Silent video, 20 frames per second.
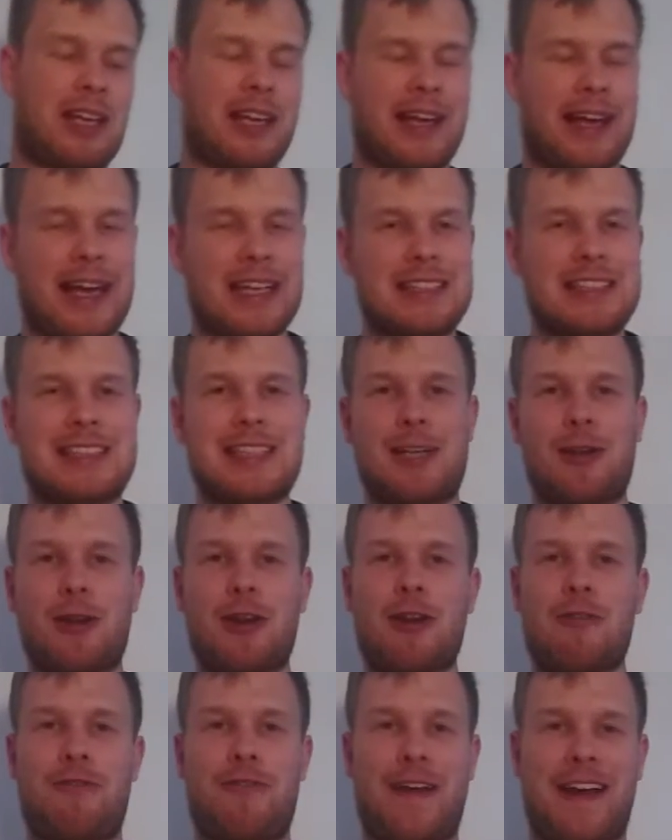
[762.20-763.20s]
gets a lot
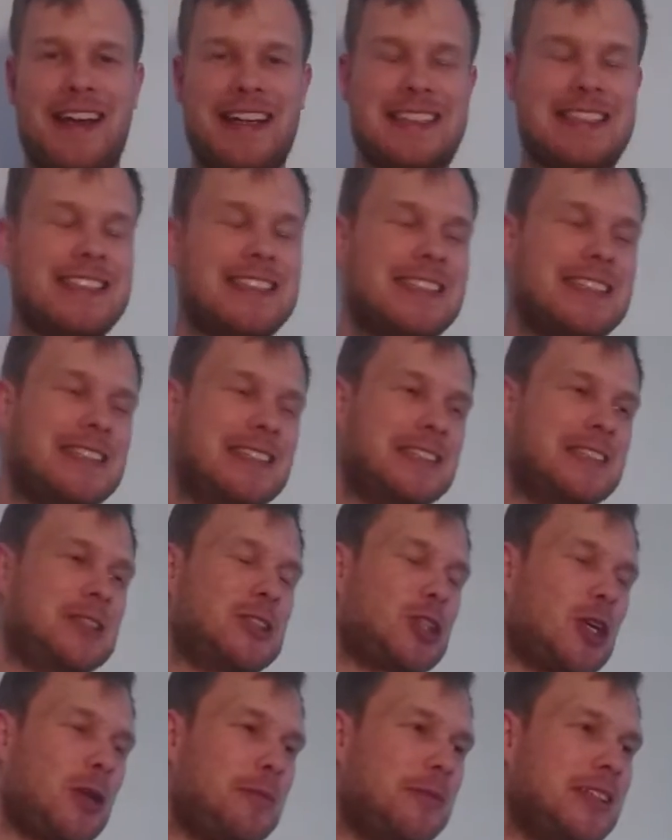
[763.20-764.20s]
of hate in
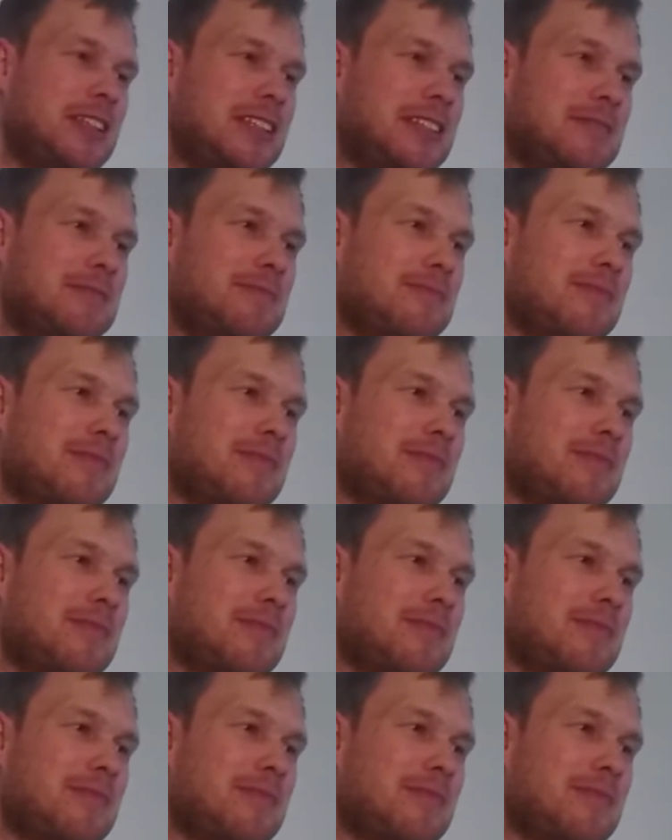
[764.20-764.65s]
Germany,